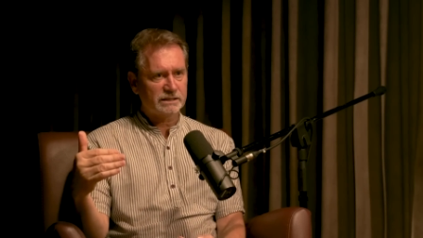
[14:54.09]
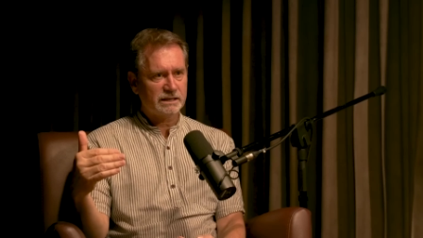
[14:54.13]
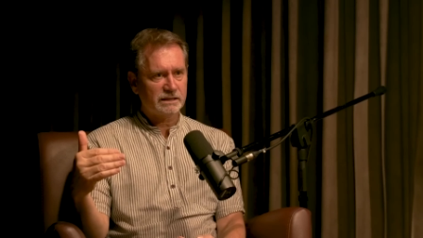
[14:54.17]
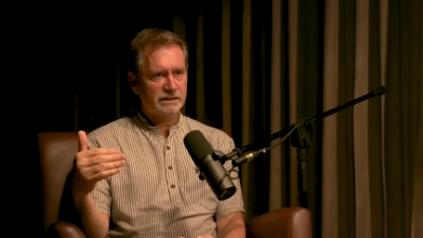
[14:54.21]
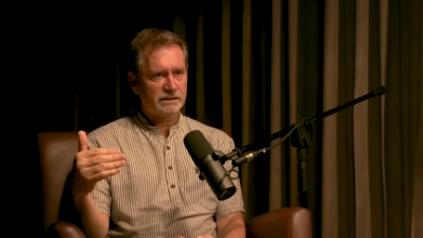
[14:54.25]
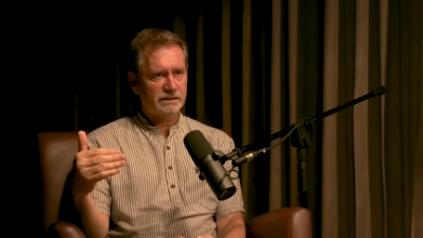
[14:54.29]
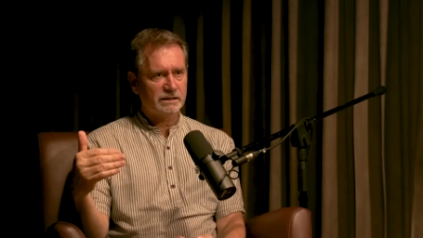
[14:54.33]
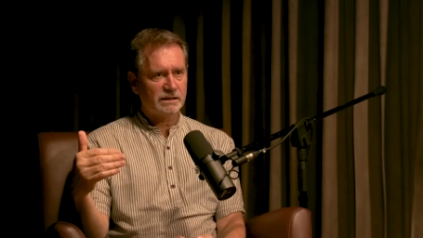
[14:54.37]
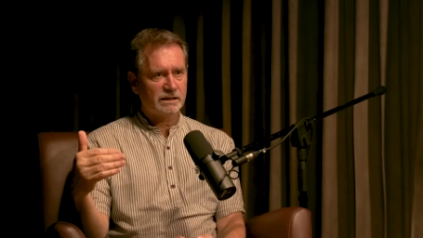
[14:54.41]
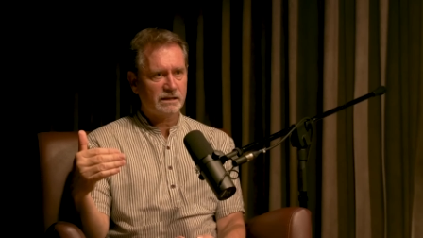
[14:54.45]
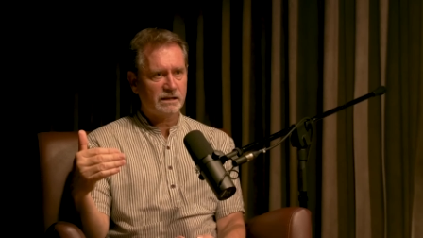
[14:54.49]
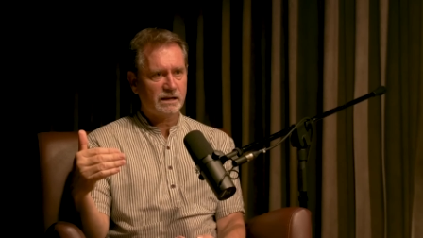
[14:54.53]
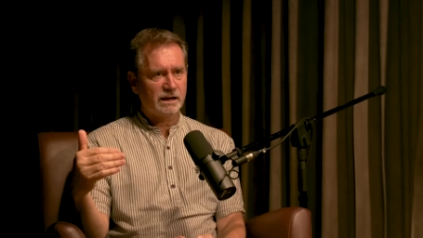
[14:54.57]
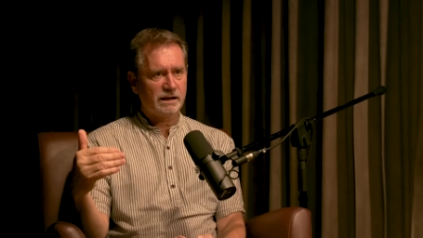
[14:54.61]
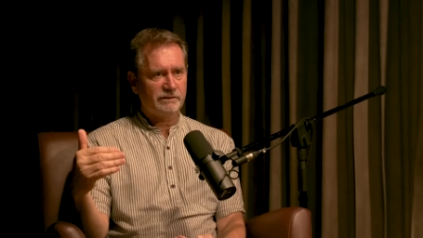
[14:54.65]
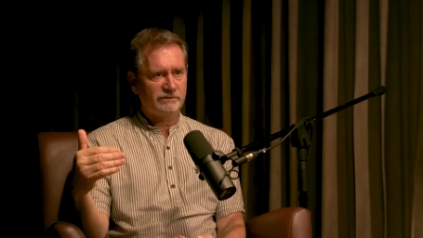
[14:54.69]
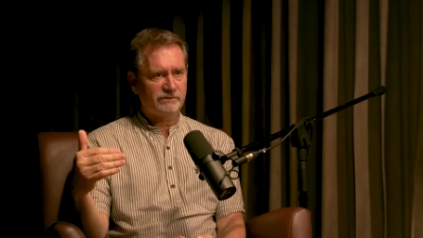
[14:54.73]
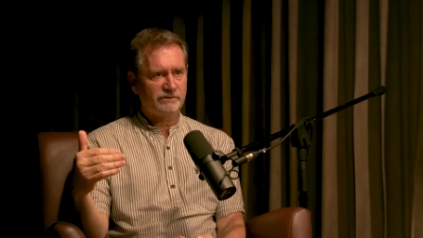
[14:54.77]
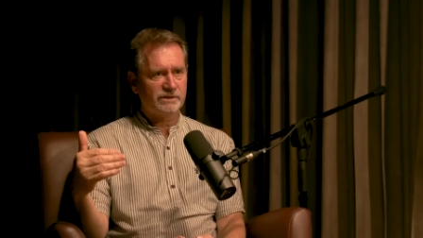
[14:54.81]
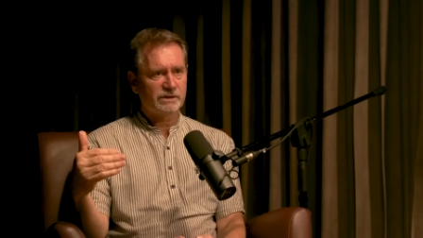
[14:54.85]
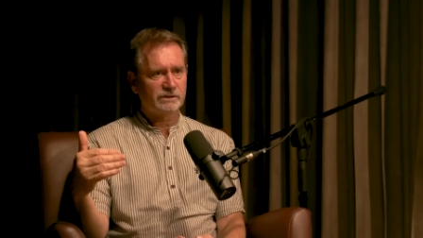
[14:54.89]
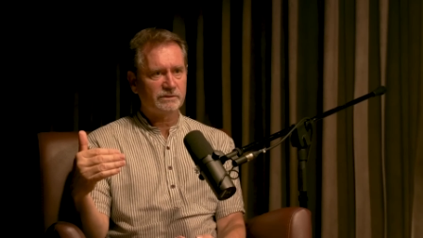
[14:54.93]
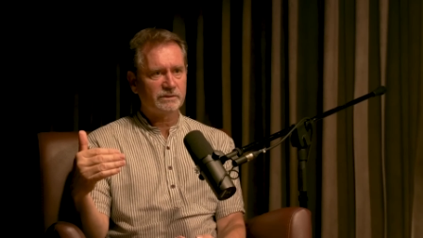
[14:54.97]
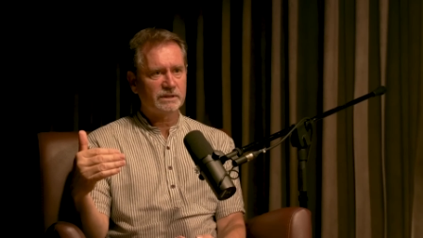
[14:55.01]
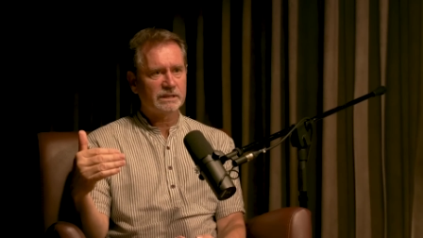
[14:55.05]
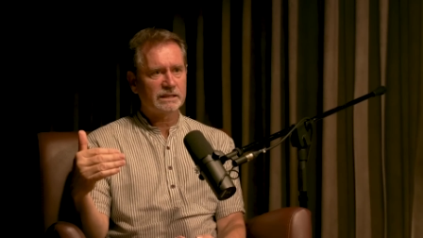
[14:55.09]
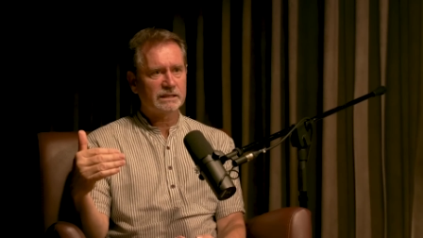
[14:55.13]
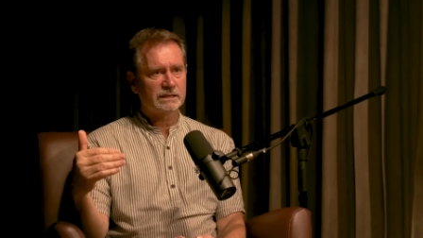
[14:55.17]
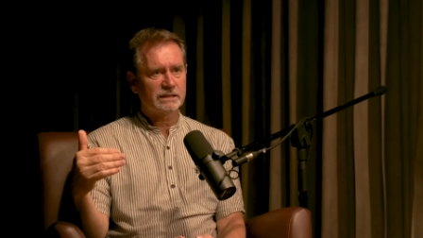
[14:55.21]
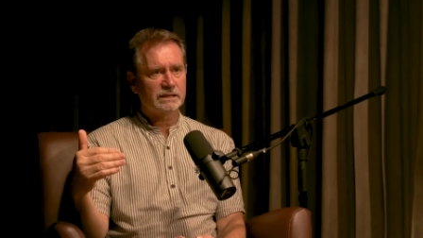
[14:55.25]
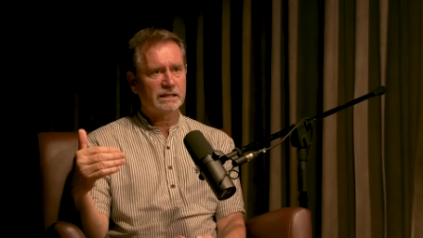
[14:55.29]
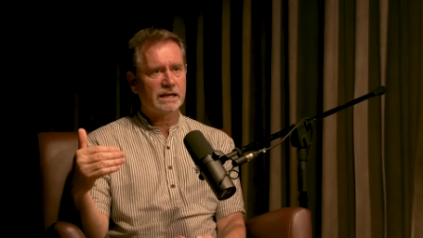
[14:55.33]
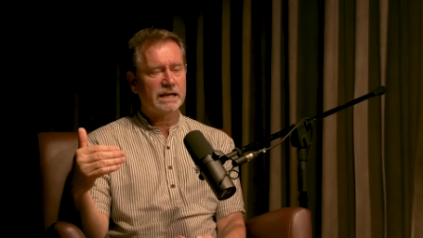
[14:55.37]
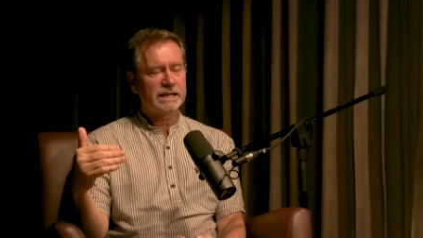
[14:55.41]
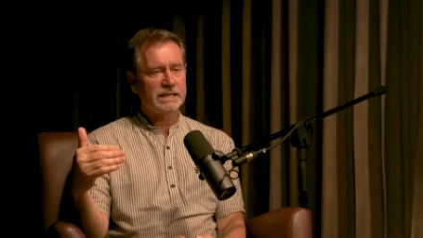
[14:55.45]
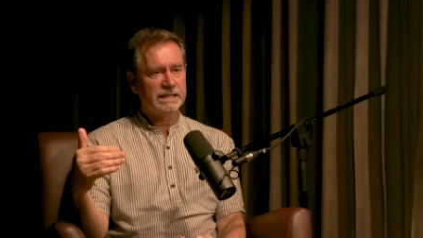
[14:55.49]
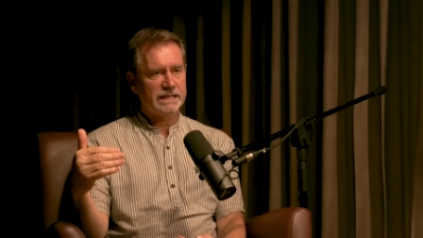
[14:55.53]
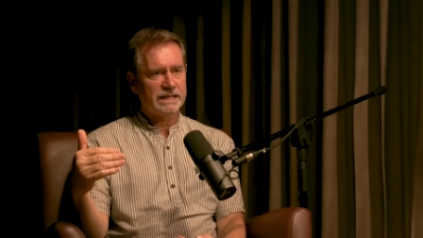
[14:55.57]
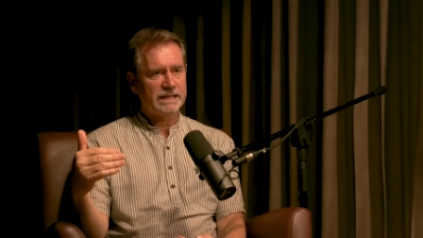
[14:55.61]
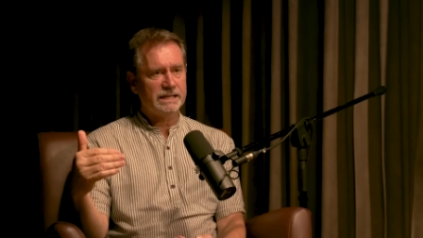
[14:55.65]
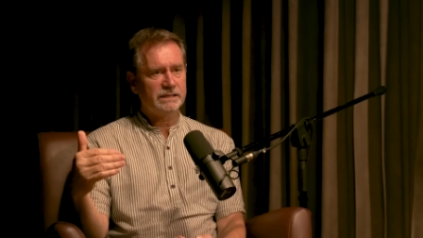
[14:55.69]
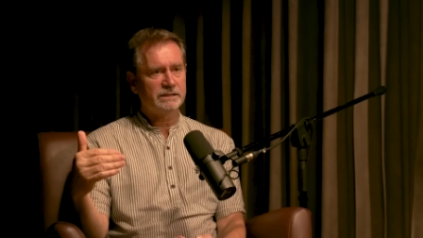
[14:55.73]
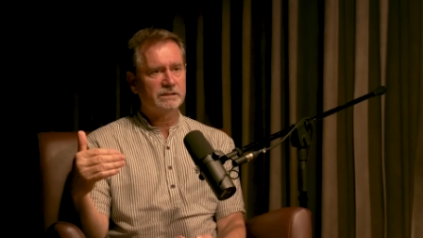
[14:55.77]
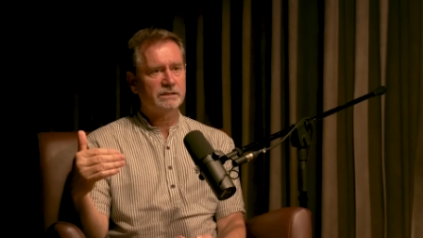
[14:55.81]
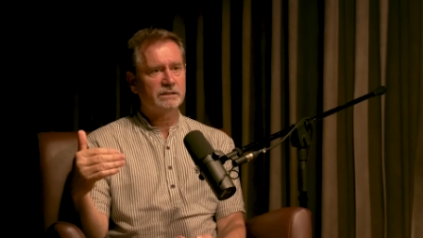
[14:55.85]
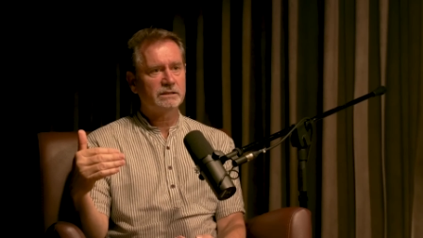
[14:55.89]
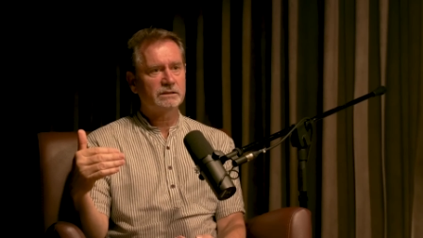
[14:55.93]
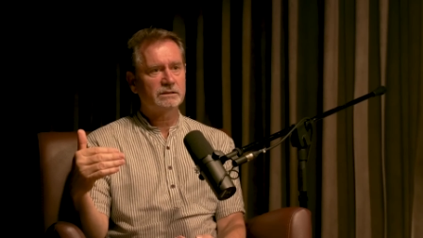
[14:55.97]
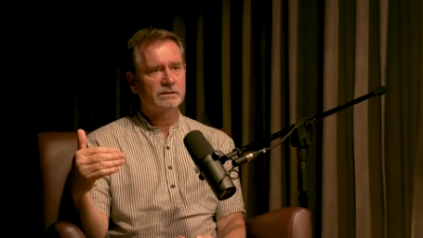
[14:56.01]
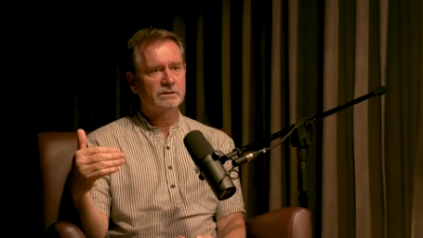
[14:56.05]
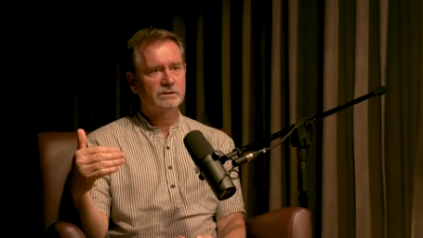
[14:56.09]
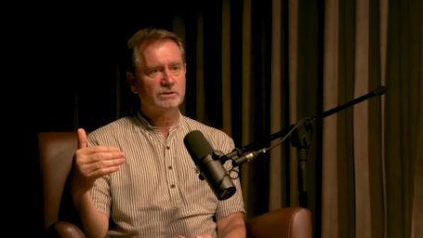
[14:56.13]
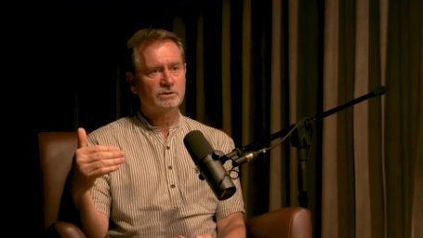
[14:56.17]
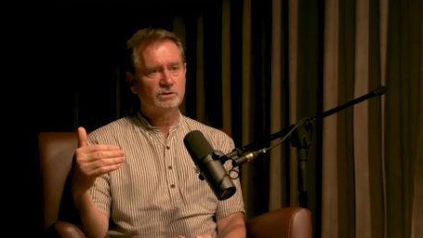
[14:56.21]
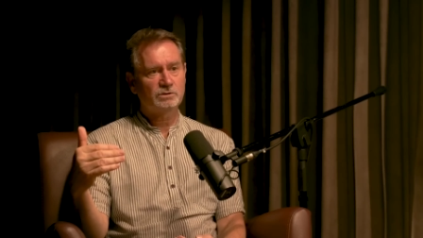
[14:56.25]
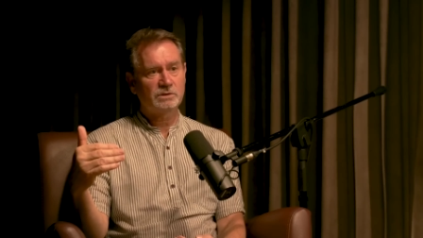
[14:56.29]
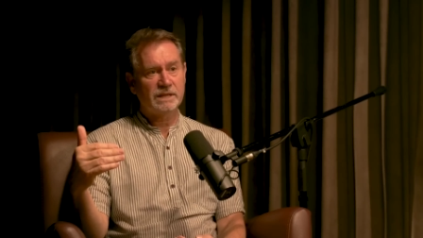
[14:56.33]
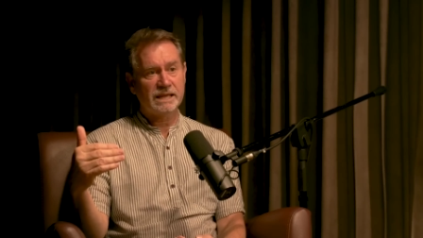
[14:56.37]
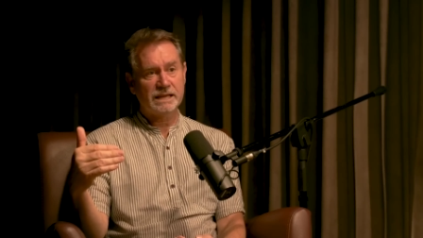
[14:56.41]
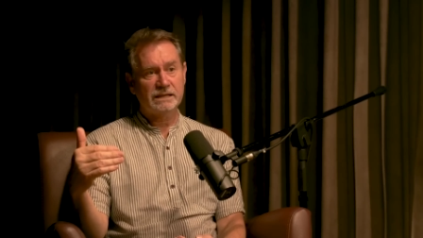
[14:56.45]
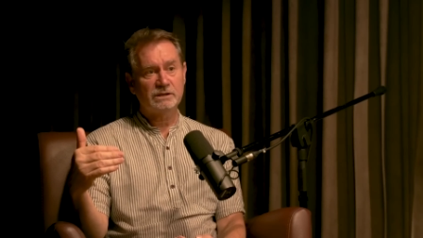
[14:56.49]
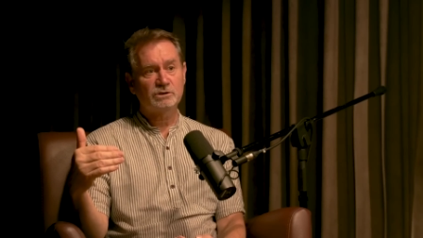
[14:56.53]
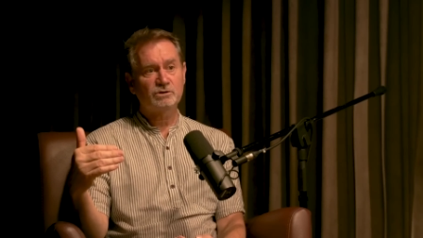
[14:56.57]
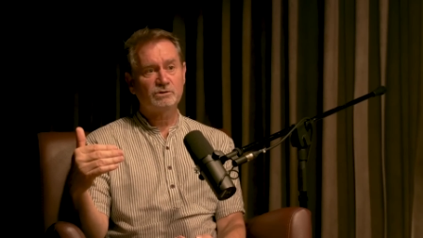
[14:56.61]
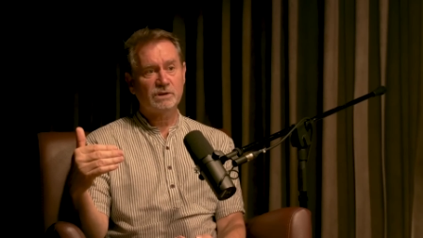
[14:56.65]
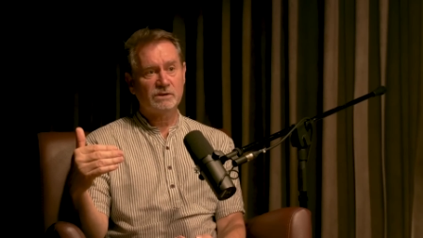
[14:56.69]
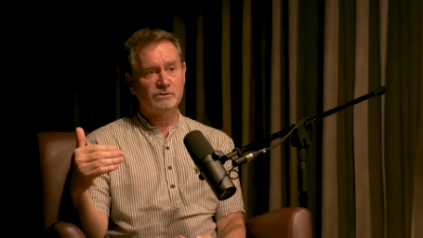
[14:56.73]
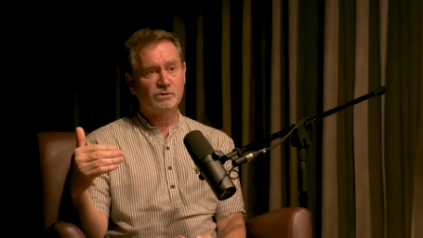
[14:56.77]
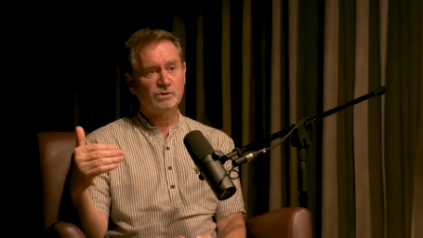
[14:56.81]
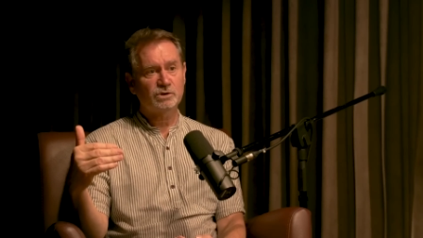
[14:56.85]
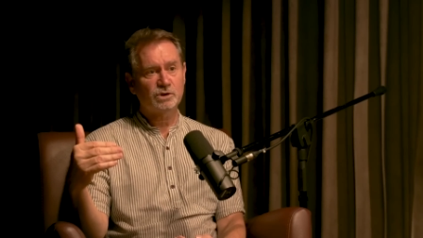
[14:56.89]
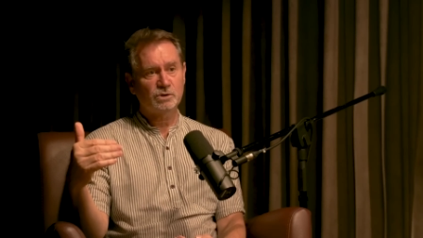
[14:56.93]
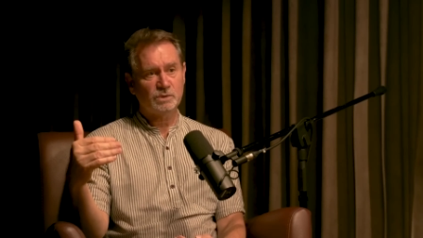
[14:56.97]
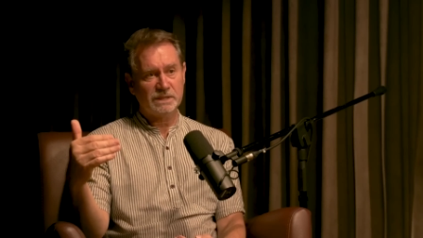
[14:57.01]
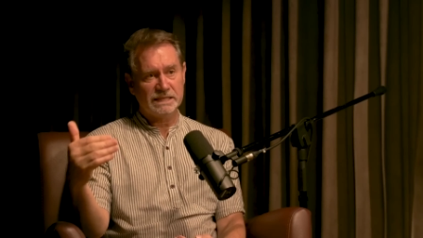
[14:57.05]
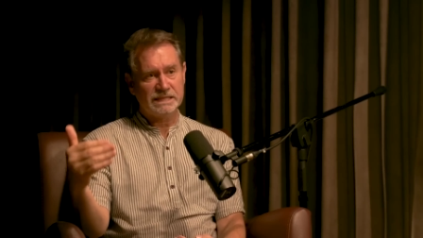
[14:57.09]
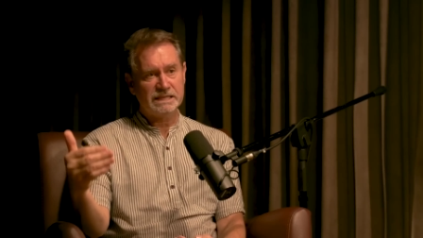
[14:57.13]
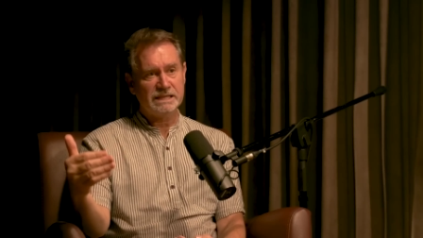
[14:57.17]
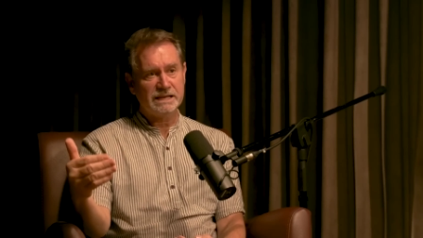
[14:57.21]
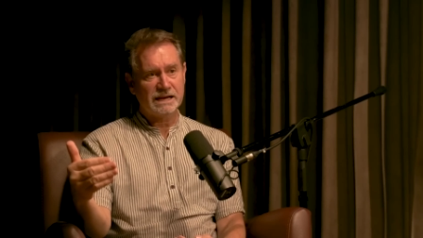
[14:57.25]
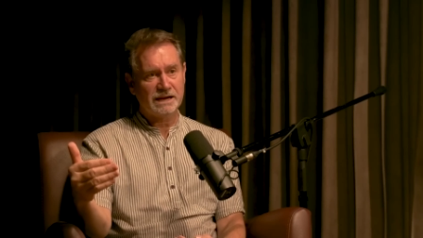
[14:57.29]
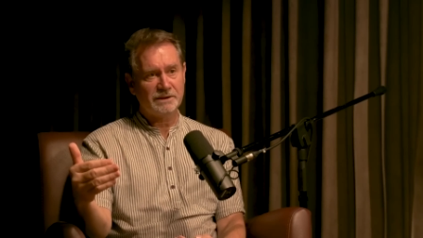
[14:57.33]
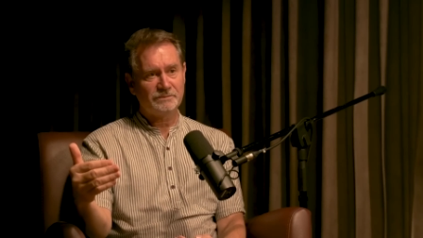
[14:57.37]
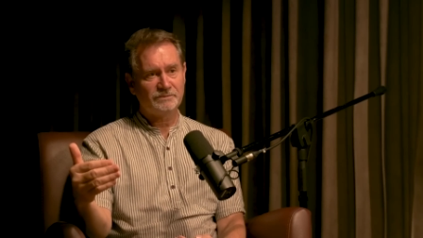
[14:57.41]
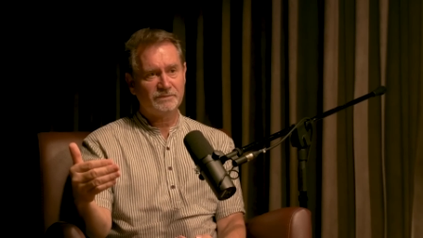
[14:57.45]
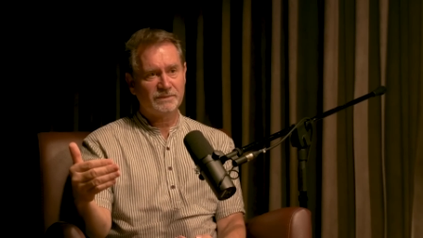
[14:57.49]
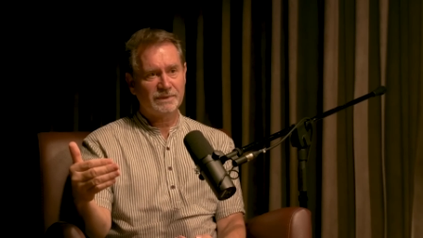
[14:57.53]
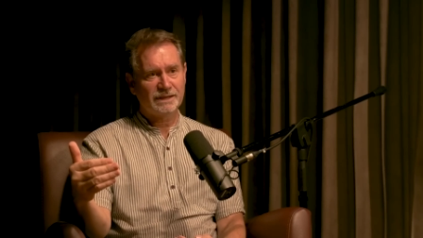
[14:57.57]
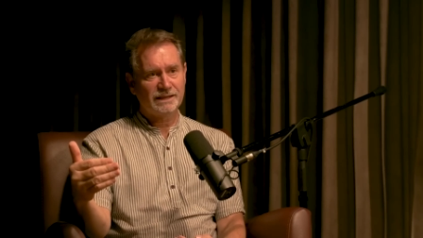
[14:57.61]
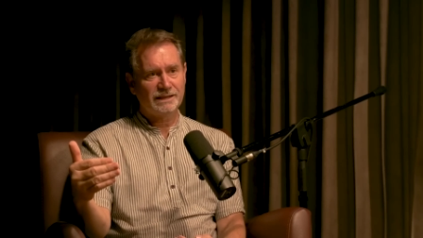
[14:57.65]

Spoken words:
that I felt a need to then travel to India